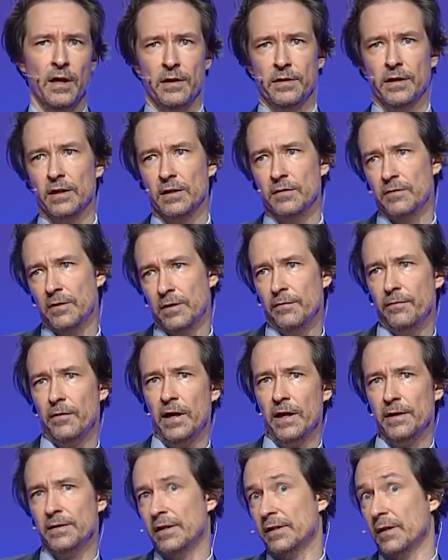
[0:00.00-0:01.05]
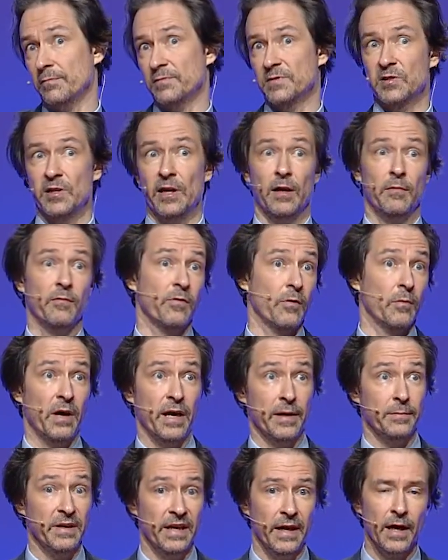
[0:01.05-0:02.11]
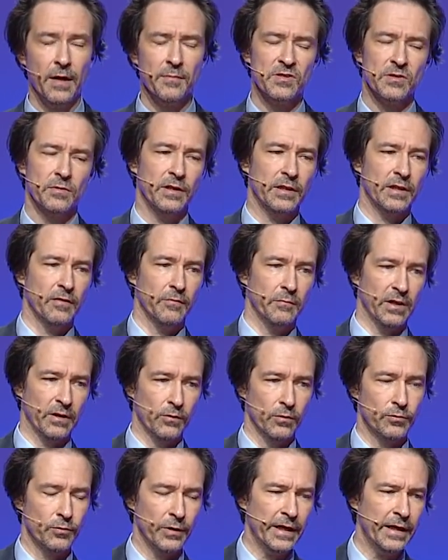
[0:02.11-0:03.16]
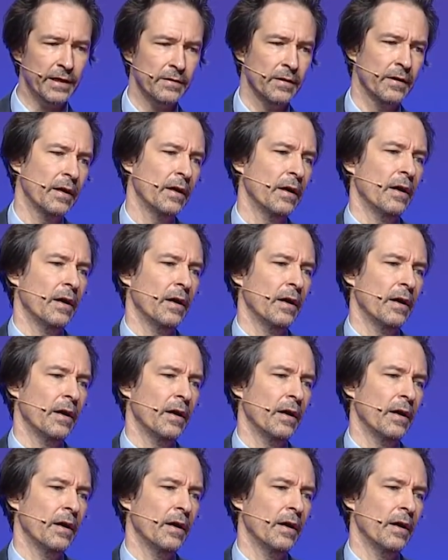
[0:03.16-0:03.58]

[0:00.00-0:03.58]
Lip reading: They can verify that I'm from IBM, so they give me good rate.